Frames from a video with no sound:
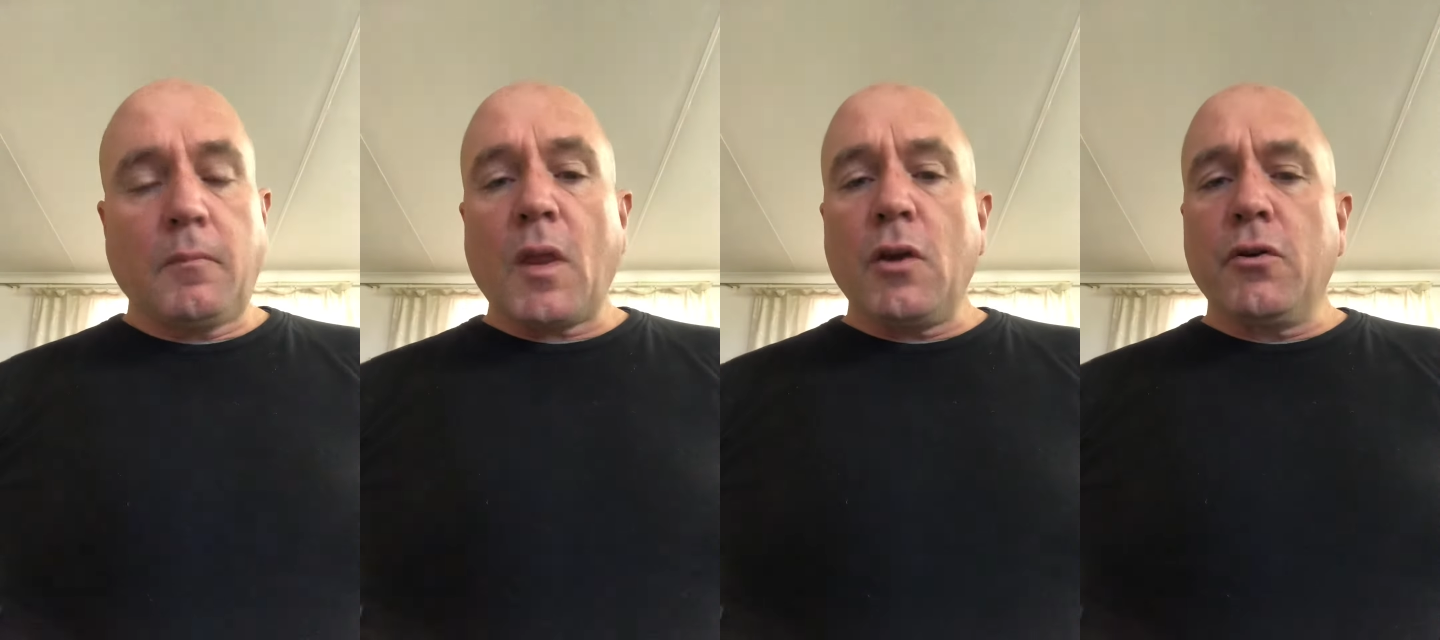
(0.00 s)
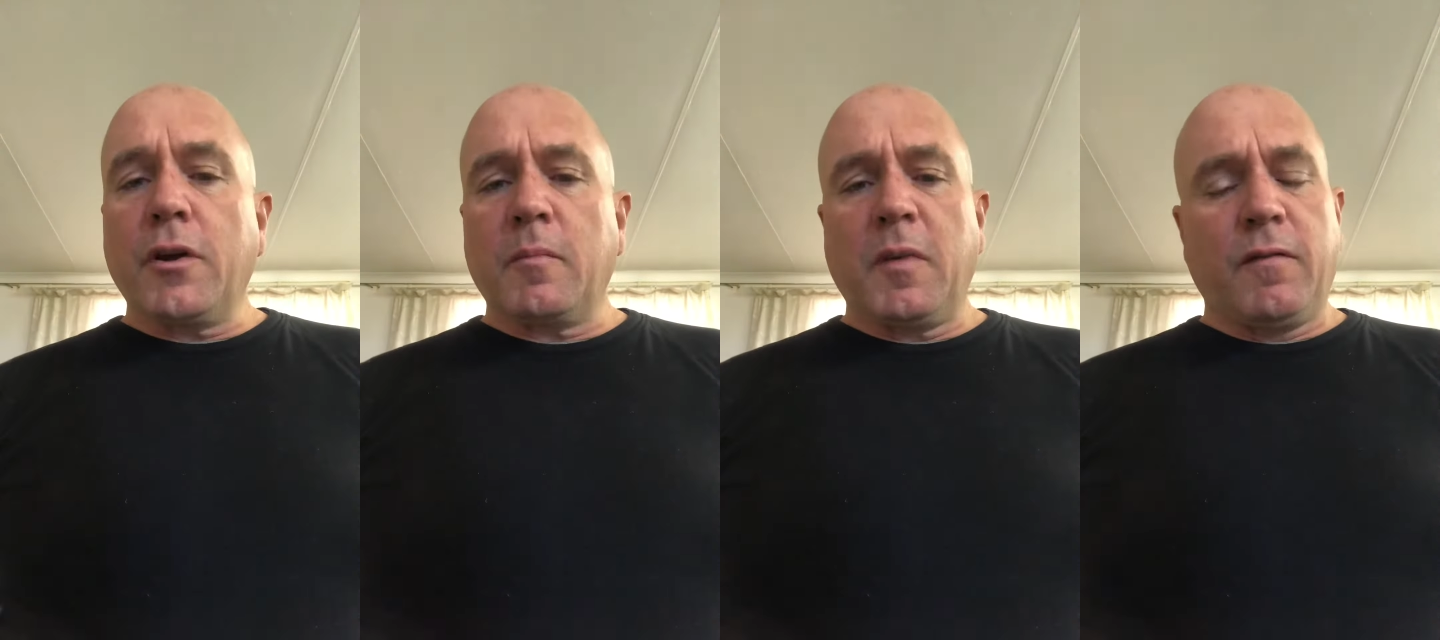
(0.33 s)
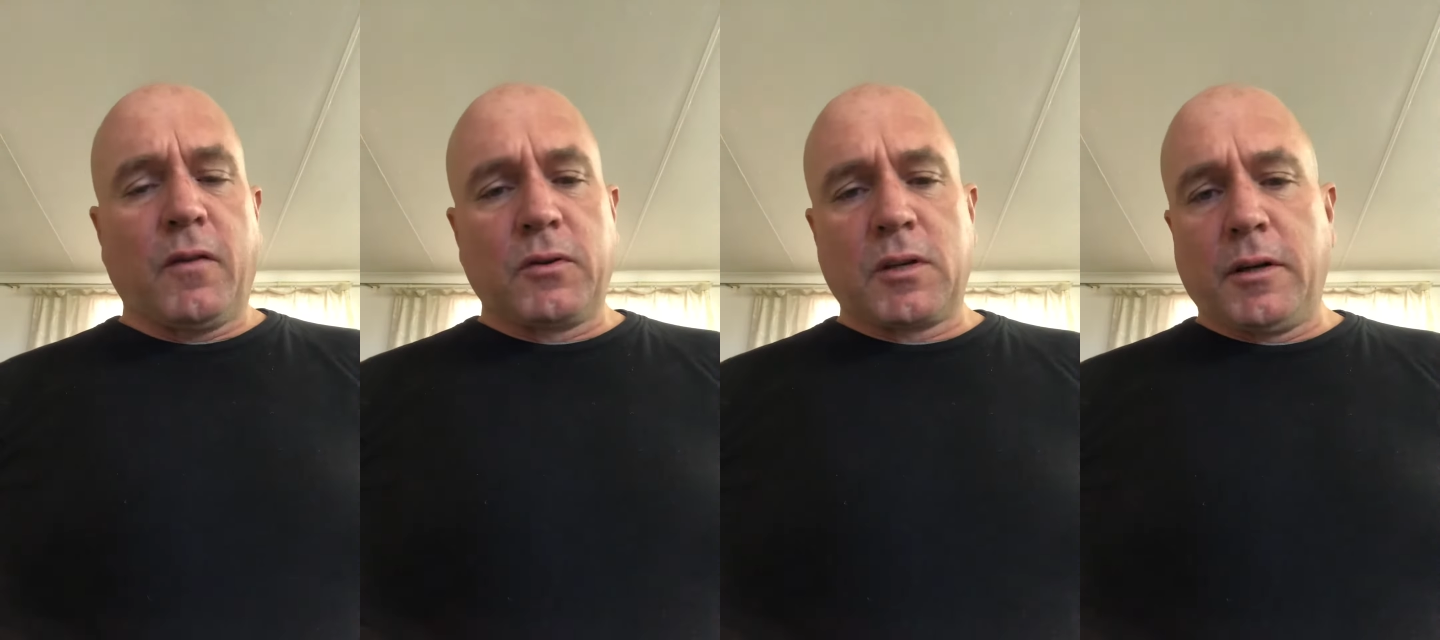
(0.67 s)
you can be
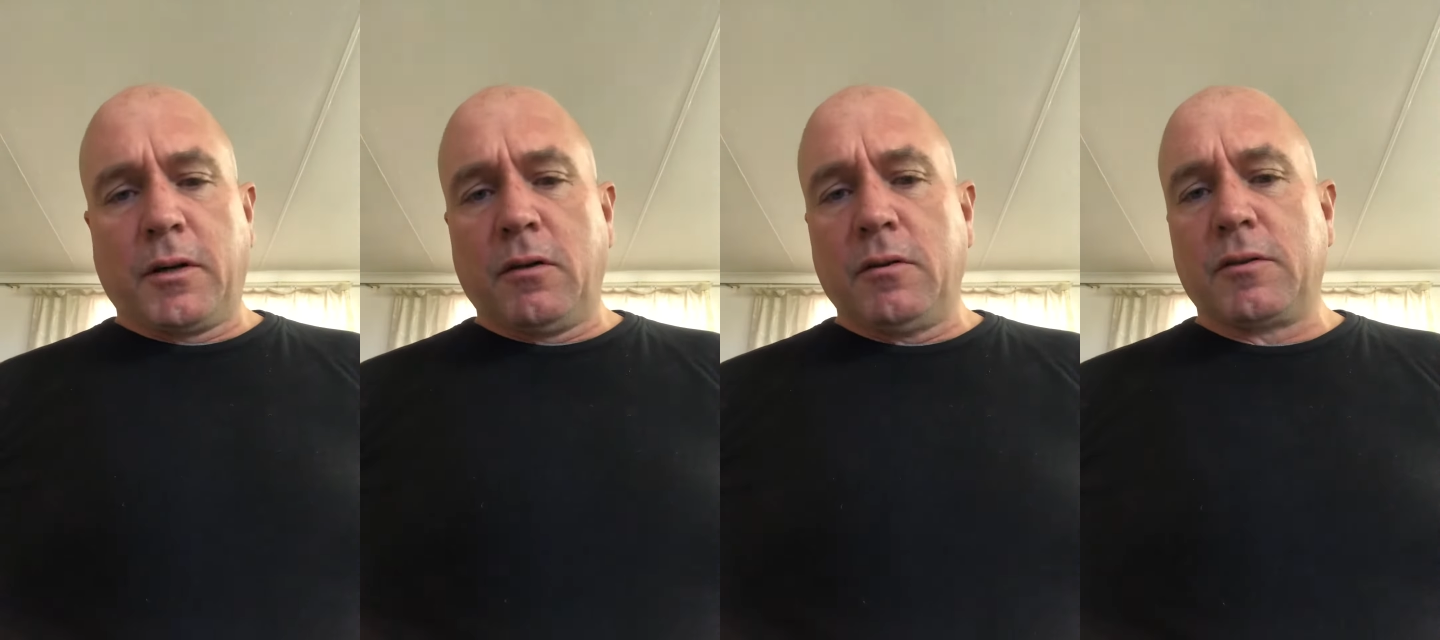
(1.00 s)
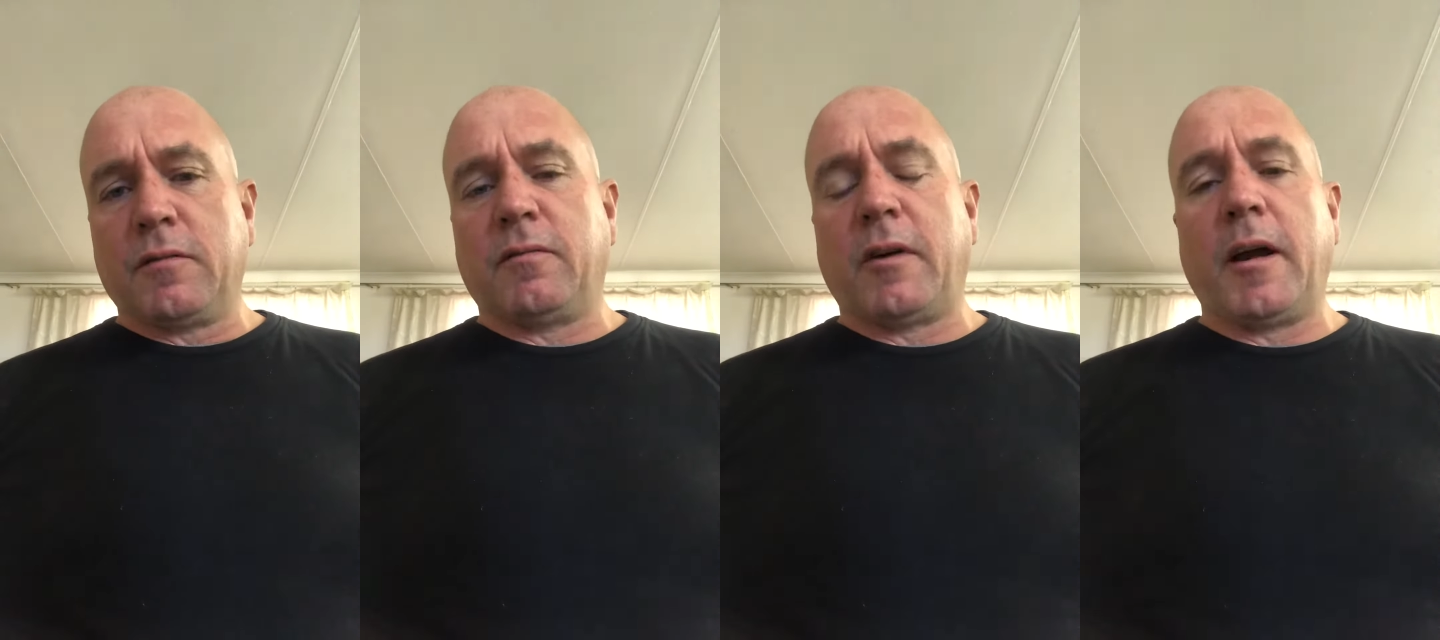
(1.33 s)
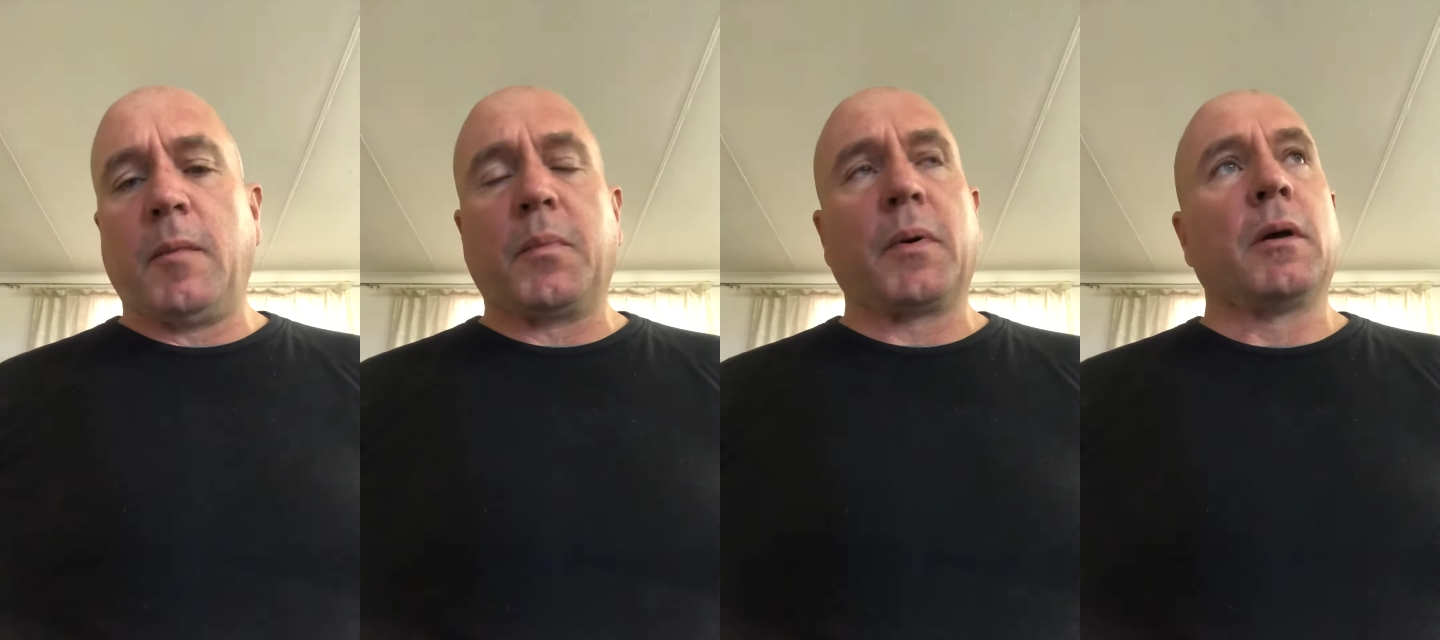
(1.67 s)
falsely accused of
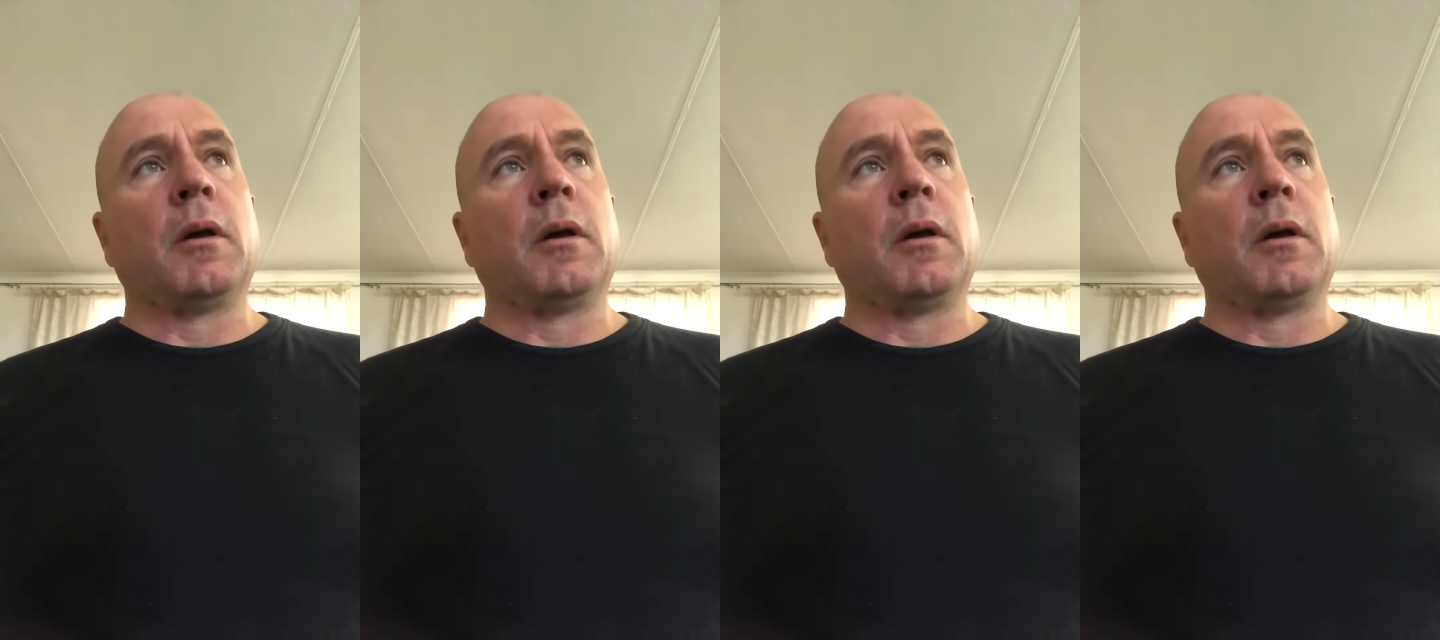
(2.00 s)
rape,